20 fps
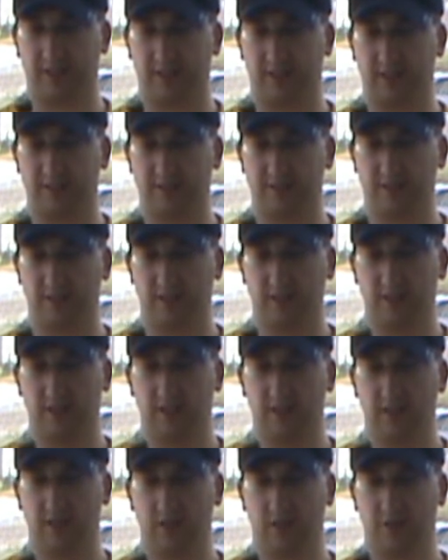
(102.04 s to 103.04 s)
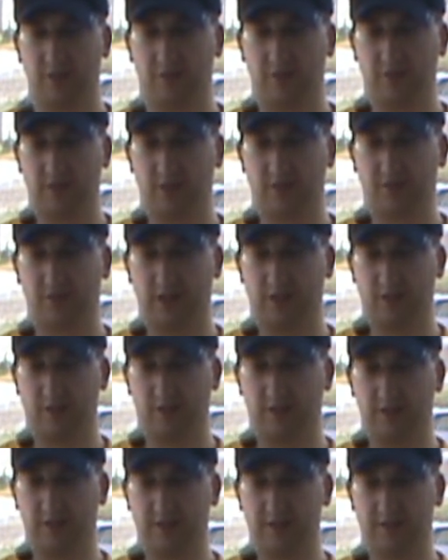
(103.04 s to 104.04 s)
taste. Look for the
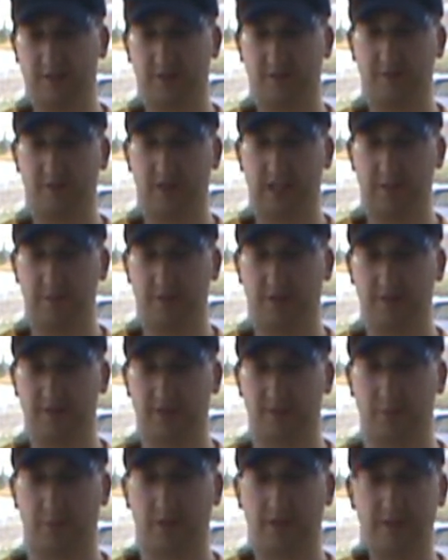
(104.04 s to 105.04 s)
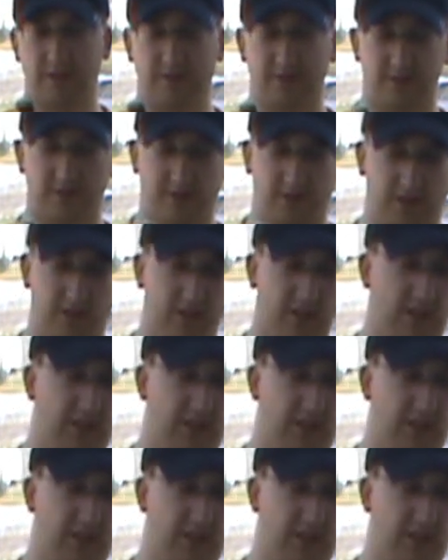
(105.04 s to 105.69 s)
subtle hints of lemon and spice.